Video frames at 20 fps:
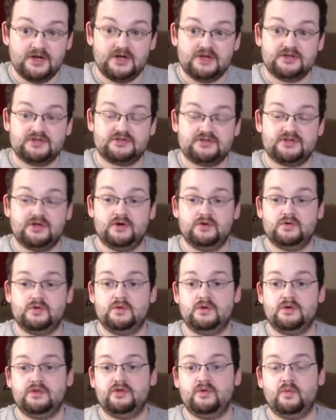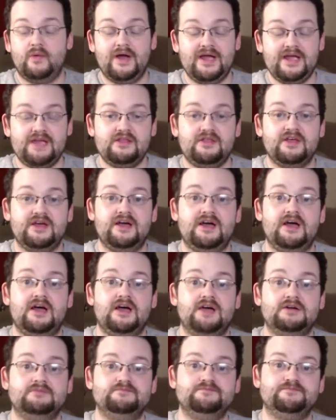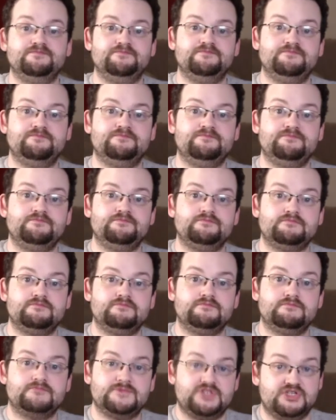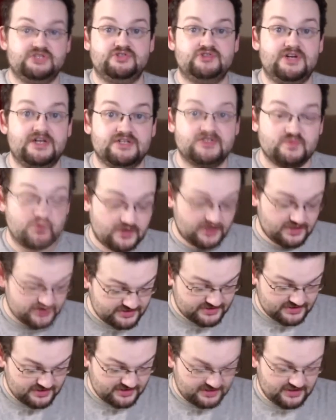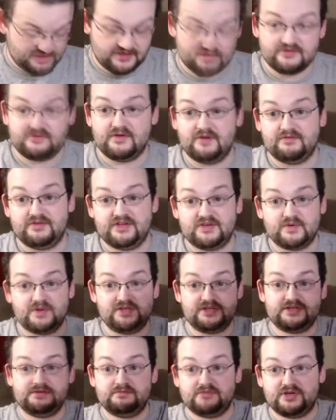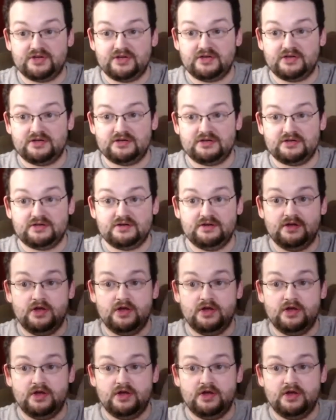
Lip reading: So the way that Dungeons & Dragons works is you have a d20, ta-da!